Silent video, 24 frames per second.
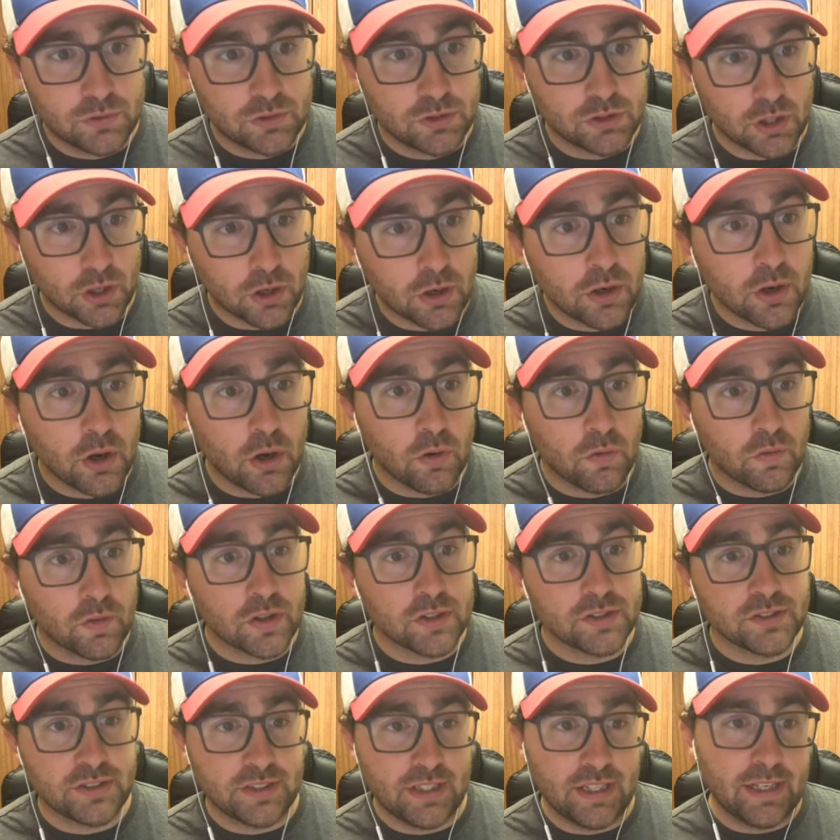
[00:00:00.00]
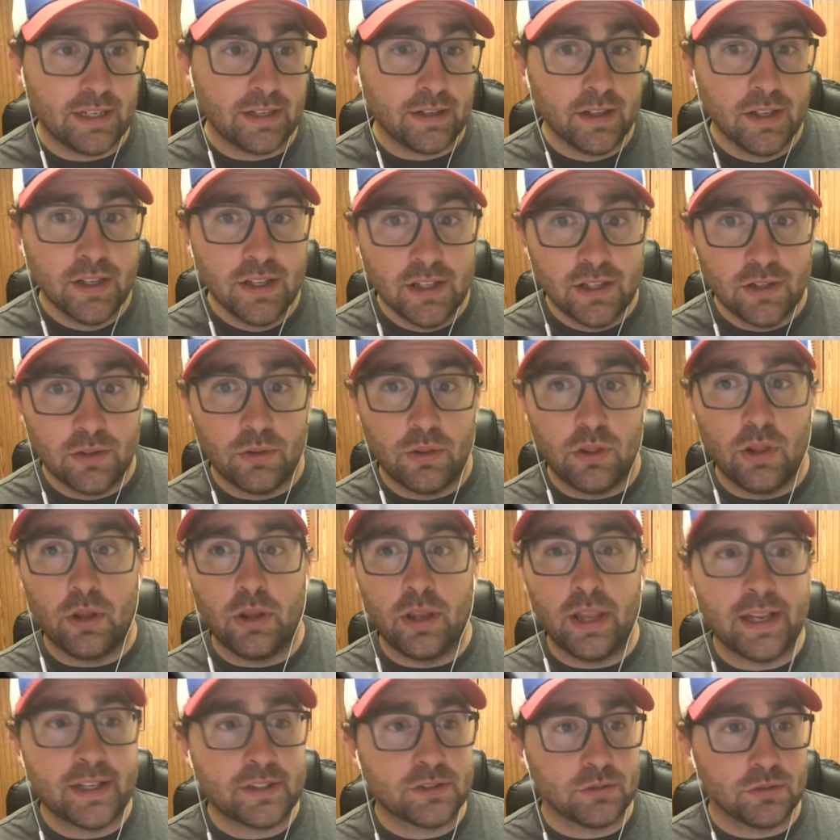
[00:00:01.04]
turnovers and the
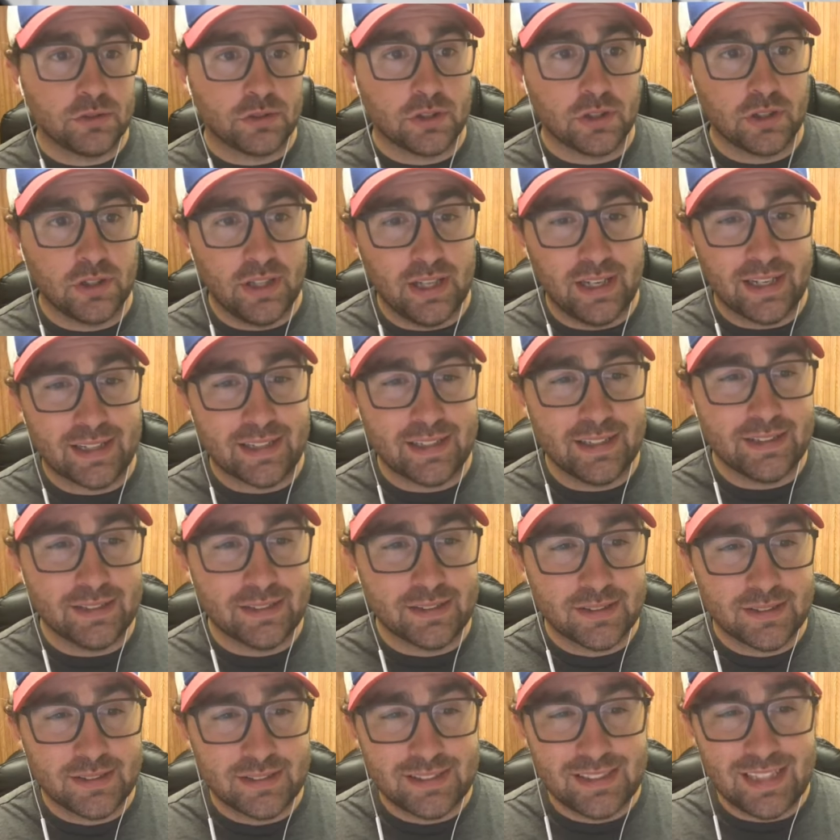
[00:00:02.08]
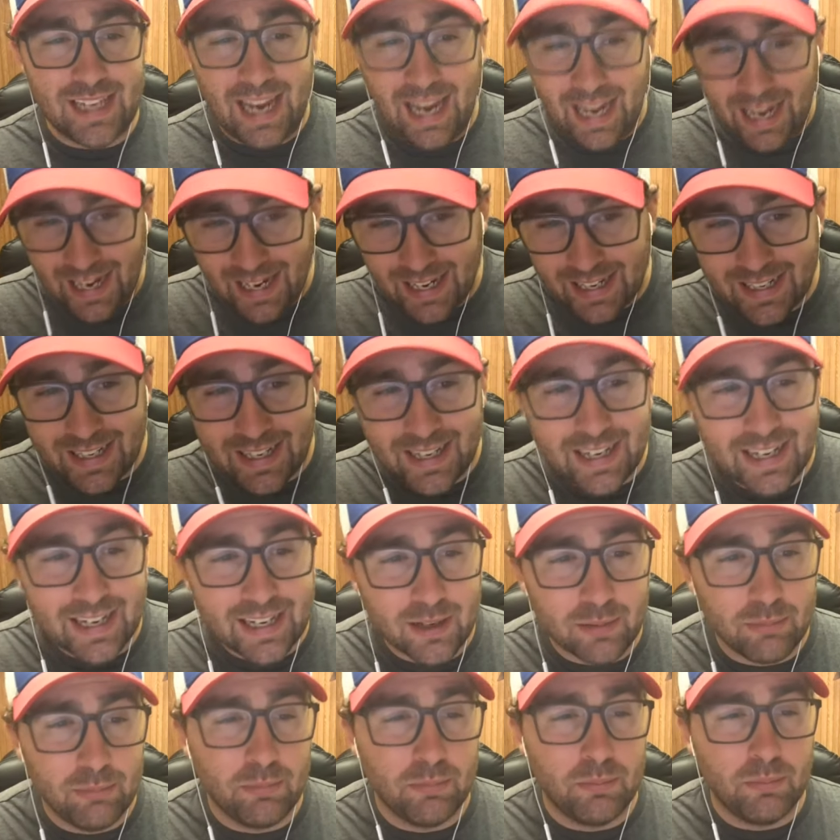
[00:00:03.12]
lakes will turn like this tannic
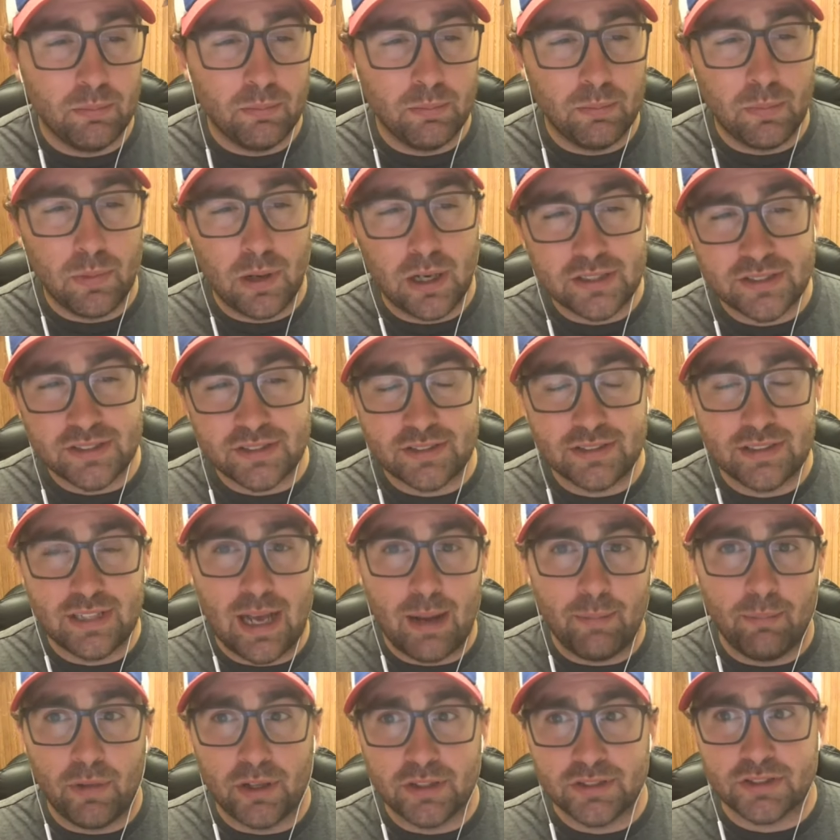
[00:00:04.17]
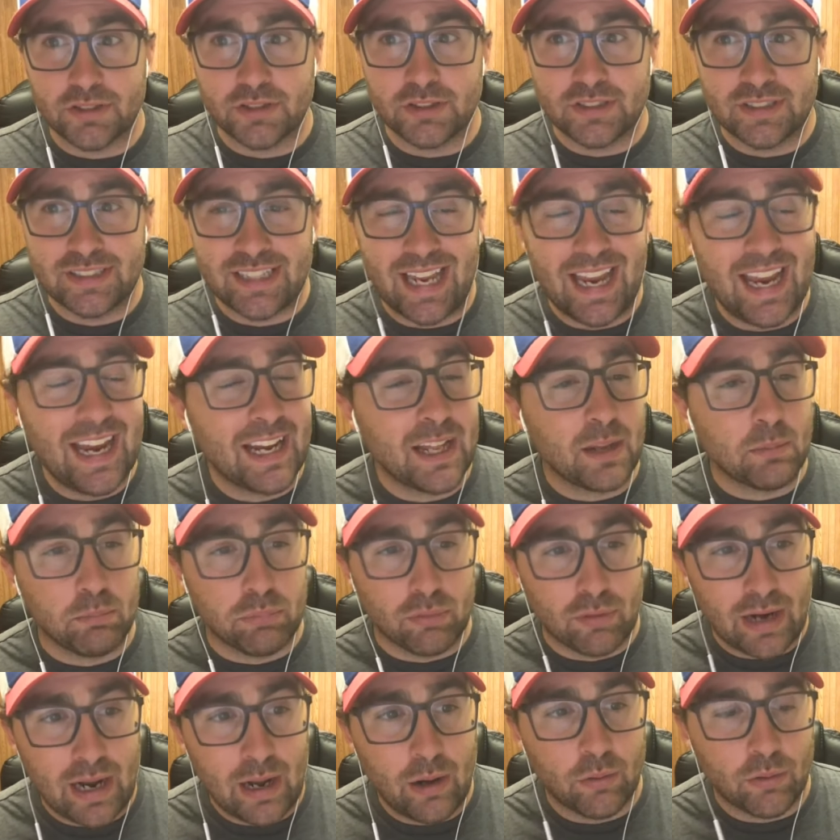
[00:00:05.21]
must not mustard tannic
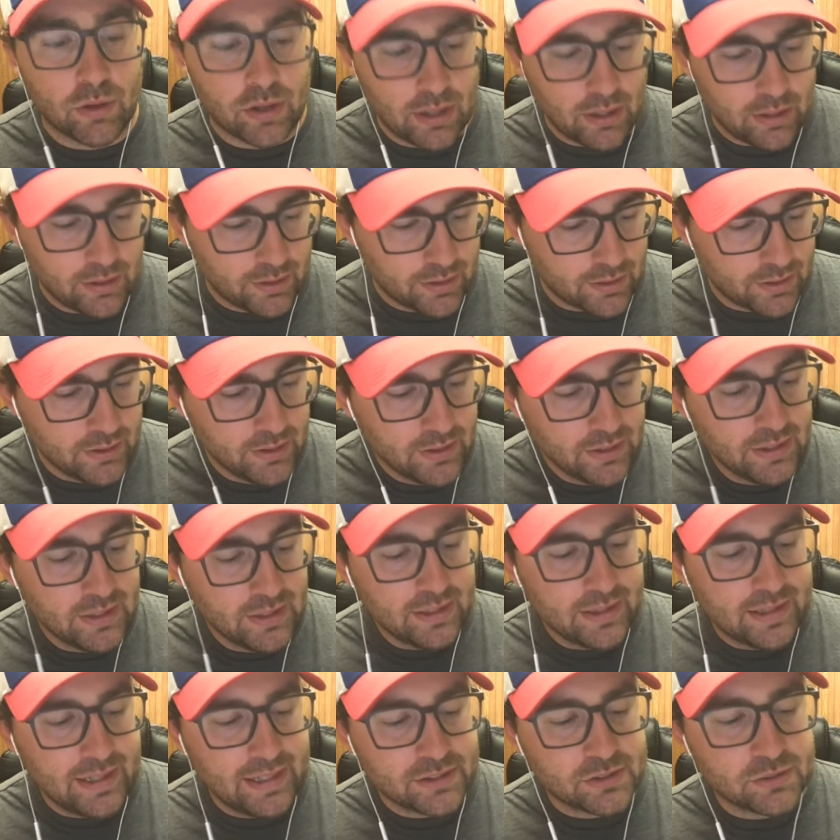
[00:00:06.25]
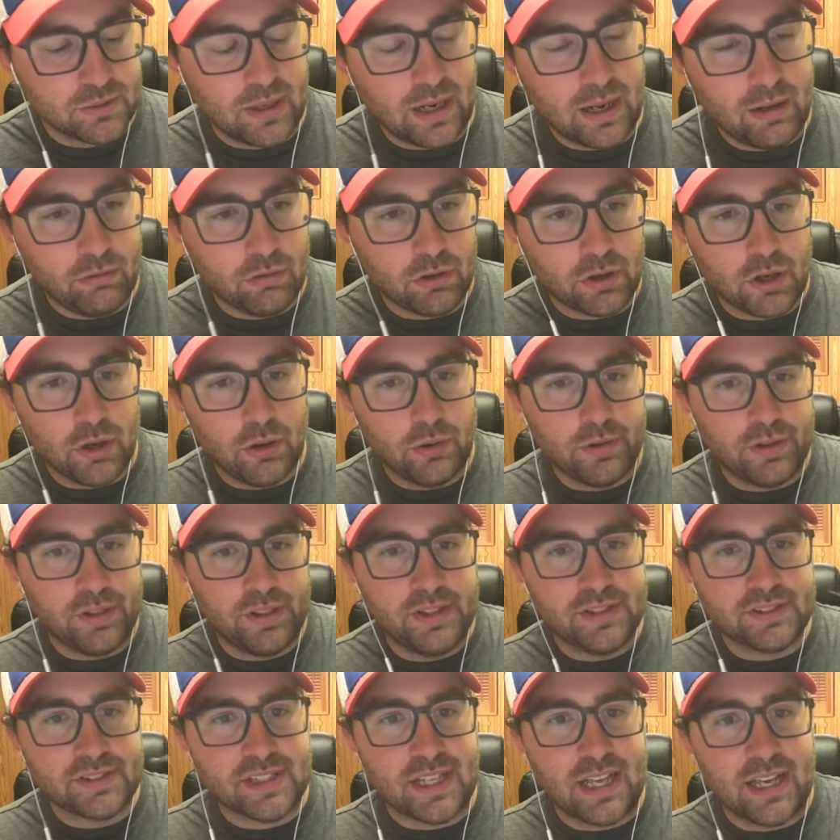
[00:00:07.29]
brown color that's when i will go to
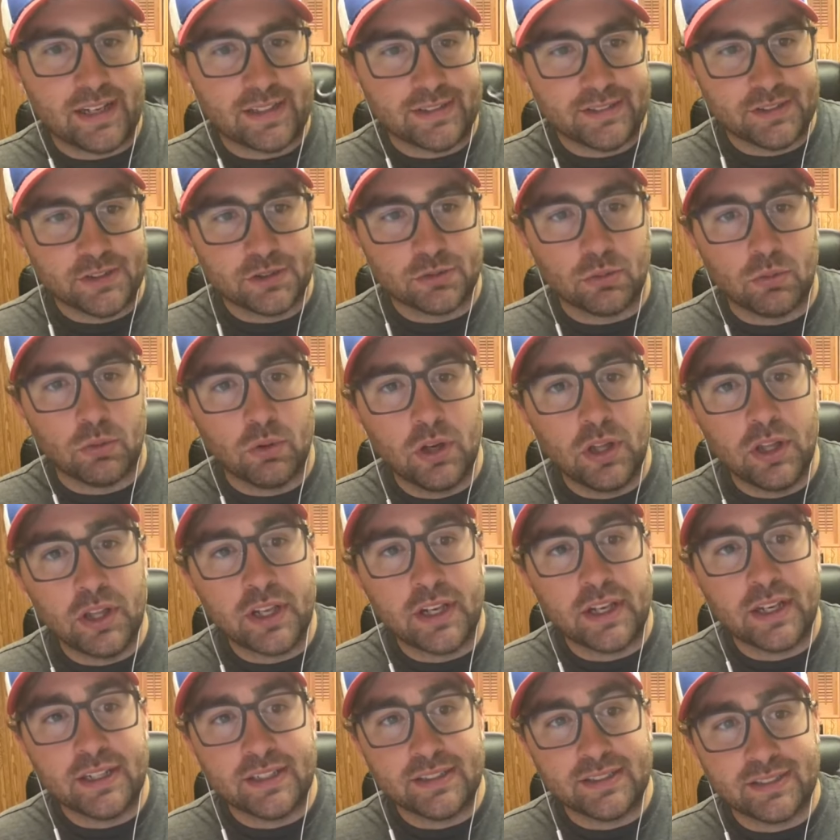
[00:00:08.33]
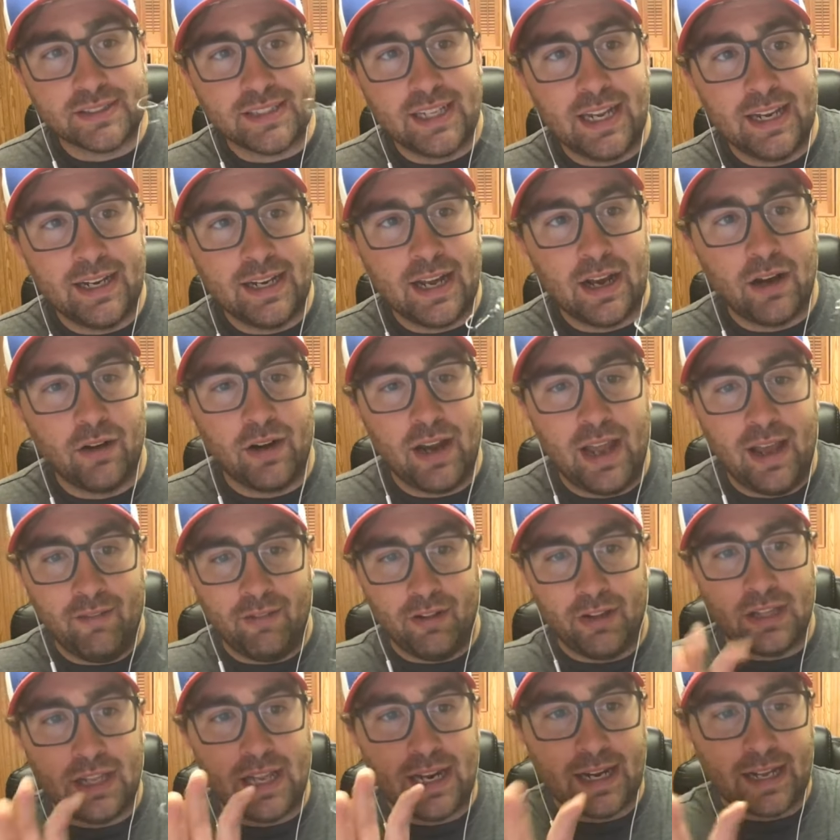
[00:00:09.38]
this guy because it's really going to stand out and have
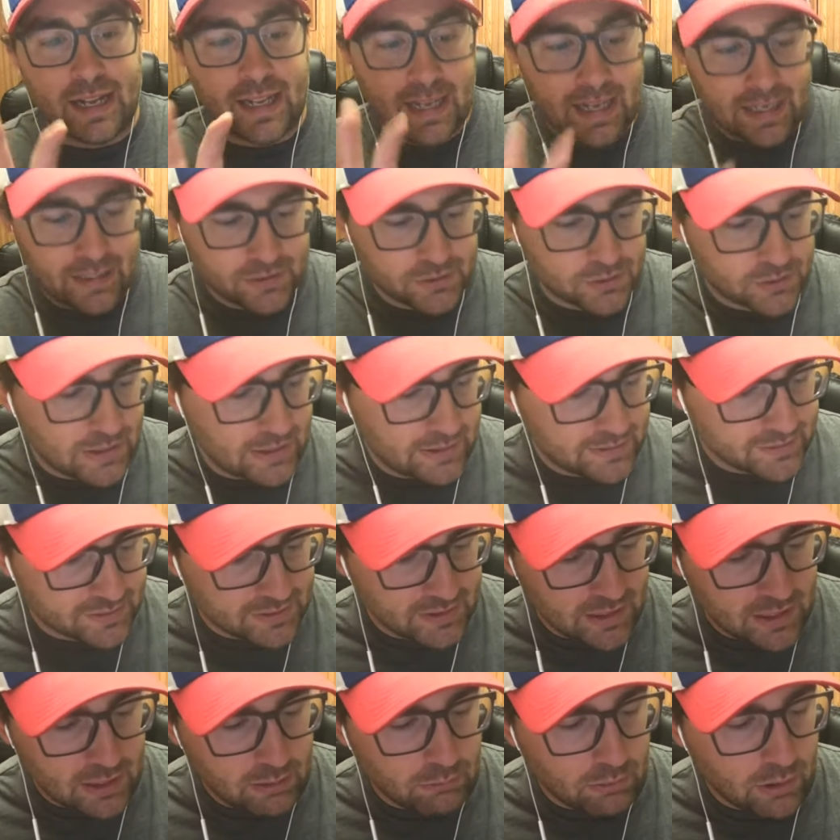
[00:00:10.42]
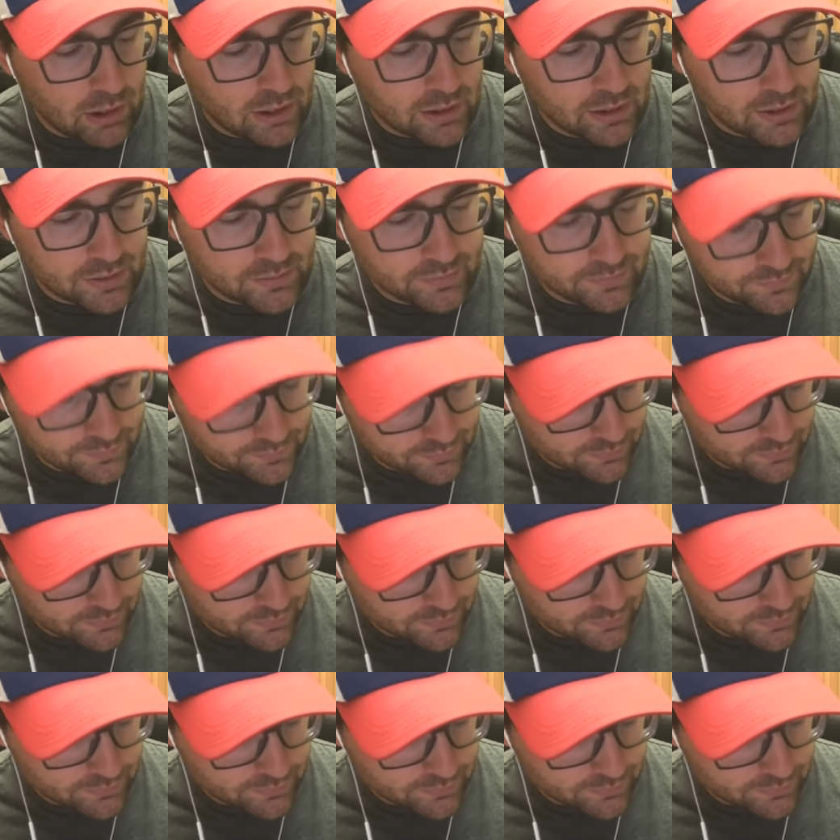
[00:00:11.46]
a lot of contrast in that water